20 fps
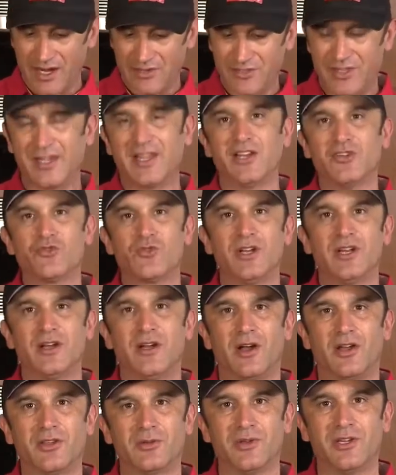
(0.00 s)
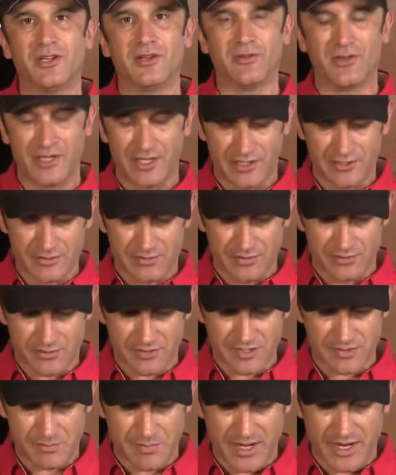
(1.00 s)
I think I treated all the ingredients with
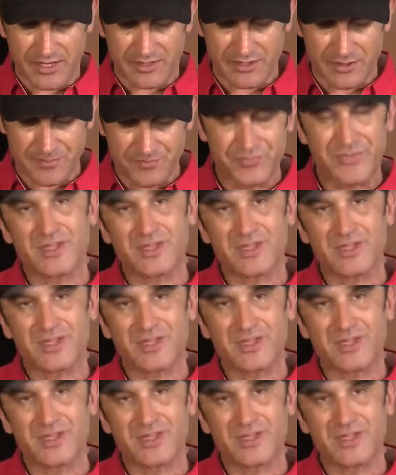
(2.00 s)
respect.